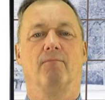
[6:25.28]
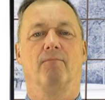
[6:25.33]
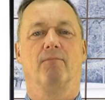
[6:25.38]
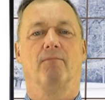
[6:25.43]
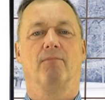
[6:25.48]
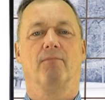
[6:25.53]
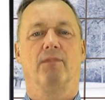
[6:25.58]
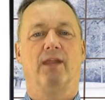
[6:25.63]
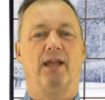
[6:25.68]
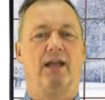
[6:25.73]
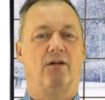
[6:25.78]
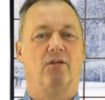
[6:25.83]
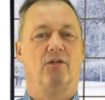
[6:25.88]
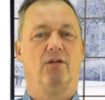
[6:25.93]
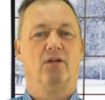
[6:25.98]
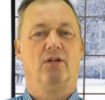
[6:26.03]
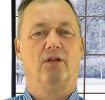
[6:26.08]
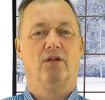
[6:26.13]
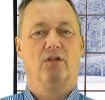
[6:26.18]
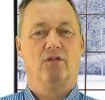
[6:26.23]
Now,
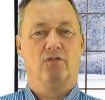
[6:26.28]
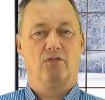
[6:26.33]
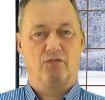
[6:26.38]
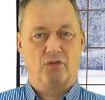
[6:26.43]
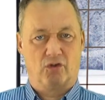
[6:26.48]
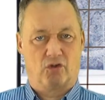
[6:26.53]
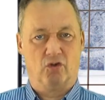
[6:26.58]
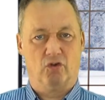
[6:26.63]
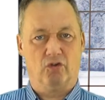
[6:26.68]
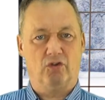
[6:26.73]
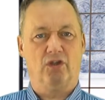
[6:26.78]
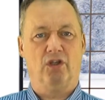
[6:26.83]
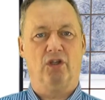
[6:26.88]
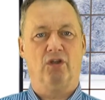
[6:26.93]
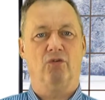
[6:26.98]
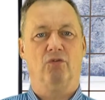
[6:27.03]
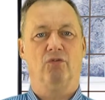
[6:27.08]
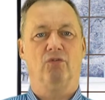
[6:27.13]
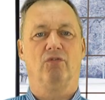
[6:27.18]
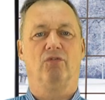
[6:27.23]
the good
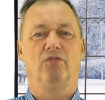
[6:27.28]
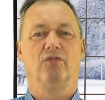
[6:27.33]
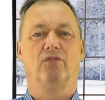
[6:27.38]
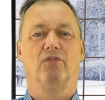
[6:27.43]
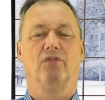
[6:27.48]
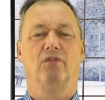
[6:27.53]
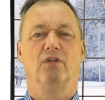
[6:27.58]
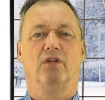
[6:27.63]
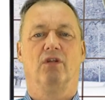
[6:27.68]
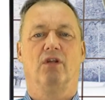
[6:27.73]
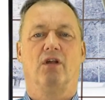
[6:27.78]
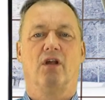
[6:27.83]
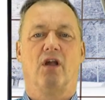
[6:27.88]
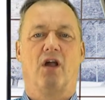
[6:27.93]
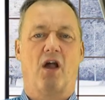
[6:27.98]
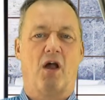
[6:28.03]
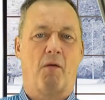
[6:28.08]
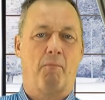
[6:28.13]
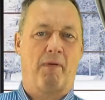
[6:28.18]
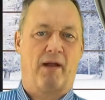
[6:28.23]
news
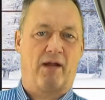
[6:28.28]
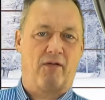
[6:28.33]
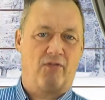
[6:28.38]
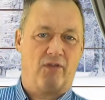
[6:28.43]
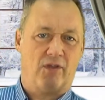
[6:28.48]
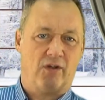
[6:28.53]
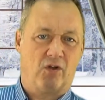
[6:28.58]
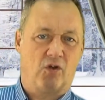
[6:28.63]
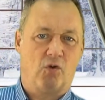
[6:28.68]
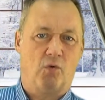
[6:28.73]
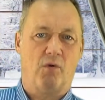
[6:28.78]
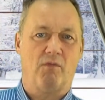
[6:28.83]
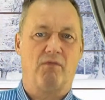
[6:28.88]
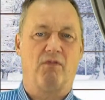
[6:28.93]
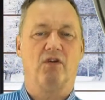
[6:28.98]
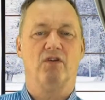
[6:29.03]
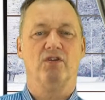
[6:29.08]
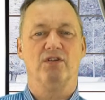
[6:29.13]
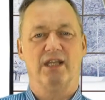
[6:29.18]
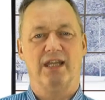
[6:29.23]
about the
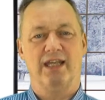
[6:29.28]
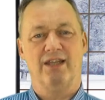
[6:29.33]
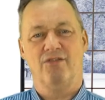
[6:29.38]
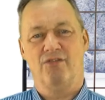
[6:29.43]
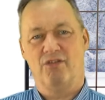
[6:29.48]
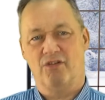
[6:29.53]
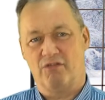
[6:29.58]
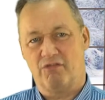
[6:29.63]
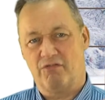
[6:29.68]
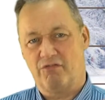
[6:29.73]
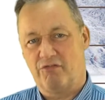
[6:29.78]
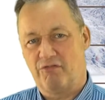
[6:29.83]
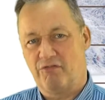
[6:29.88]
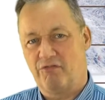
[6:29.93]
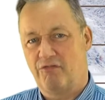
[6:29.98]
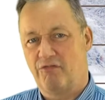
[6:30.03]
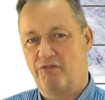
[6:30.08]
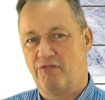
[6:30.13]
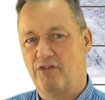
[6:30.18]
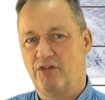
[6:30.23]
equivalent in the
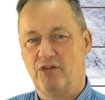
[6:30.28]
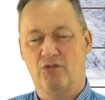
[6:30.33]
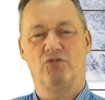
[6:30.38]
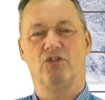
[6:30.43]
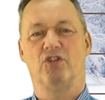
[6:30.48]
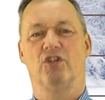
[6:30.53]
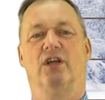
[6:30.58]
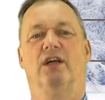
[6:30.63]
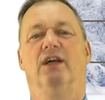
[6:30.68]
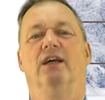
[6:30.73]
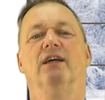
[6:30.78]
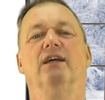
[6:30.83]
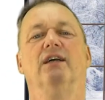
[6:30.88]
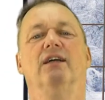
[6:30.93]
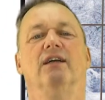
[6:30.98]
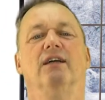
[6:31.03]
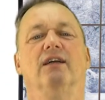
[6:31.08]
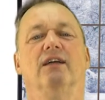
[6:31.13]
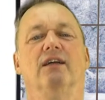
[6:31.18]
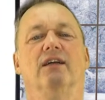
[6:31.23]
future
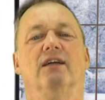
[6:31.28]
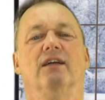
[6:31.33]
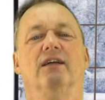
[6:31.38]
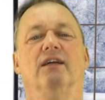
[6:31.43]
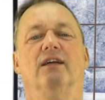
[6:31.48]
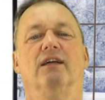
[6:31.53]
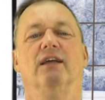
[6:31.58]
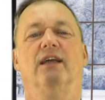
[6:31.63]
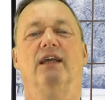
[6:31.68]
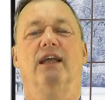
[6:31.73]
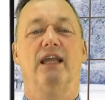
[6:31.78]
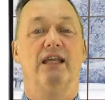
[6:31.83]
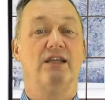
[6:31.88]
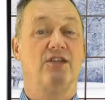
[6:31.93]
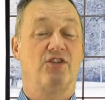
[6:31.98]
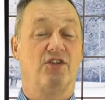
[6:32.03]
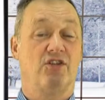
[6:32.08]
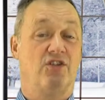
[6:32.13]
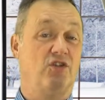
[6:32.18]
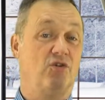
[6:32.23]
is
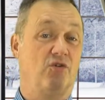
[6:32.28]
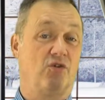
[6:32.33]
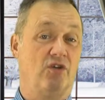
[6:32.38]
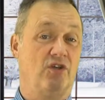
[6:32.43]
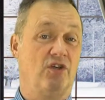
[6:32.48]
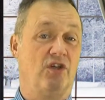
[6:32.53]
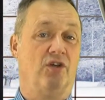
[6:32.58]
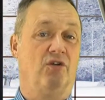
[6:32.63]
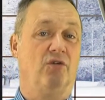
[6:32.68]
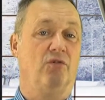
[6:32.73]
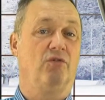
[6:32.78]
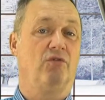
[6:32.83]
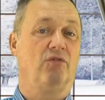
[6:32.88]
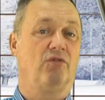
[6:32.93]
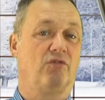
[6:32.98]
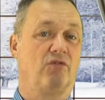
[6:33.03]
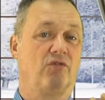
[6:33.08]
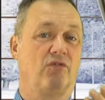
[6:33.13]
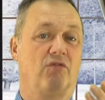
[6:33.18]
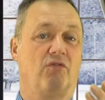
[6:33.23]
that you can
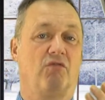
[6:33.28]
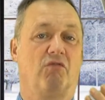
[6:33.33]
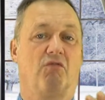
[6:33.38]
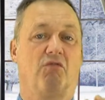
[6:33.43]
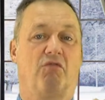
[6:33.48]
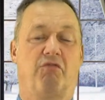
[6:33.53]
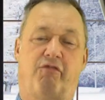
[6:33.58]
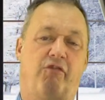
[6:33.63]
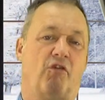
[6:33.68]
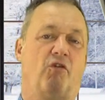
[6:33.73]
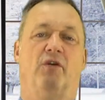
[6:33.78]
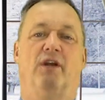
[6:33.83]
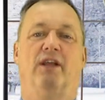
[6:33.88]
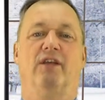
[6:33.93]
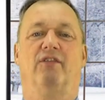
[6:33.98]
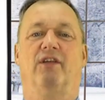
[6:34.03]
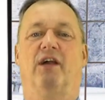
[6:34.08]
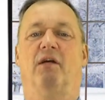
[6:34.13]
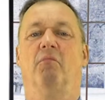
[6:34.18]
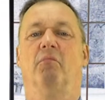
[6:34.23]
use, for
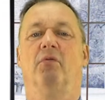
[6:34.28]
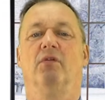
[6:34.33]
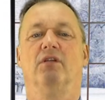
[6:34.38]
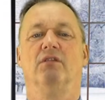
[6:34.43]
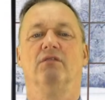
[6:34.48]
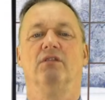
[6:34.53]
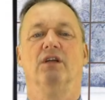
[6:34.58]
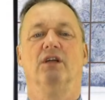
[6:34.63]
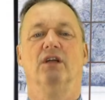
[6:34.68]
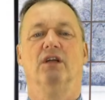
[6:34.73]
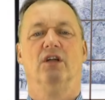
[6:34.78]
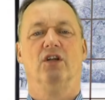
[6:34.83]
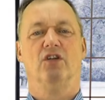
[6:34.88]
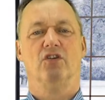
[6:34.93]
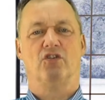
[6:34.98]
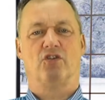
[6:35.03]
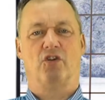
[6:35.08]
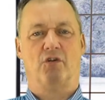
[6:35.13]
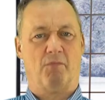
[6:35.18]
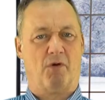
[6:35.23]
example,
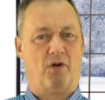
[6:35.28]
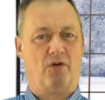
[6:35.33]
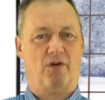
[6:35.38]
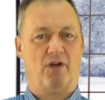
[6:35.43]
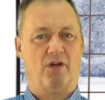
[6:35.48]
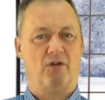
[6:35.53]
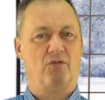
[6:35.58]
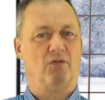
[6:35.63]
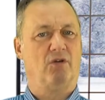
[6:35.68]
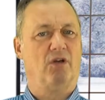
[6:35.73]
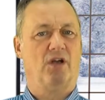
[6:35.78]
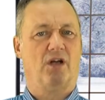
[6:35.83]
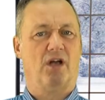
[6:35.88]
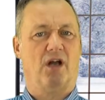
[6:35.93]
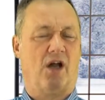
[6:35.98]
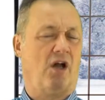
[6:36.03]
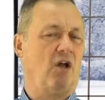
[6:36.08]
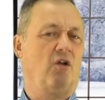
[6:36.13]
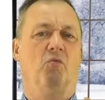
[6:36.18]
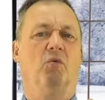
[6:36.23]
tomorrow
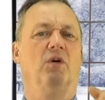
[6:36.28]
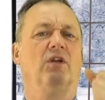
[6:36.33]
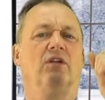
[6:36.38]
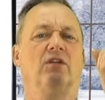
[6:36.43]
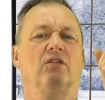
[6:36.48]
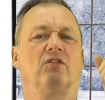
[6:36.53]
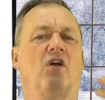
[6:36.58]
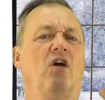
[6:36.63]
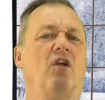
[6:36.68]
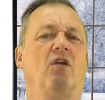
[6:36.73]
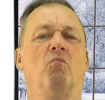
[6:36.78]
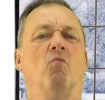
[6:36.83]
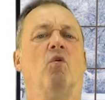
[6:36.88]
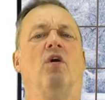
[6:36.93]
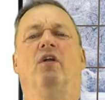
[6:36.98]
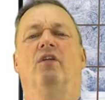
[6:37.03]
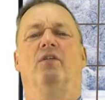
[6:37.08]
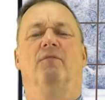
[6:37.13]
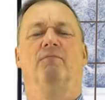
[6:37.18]
I will column 1.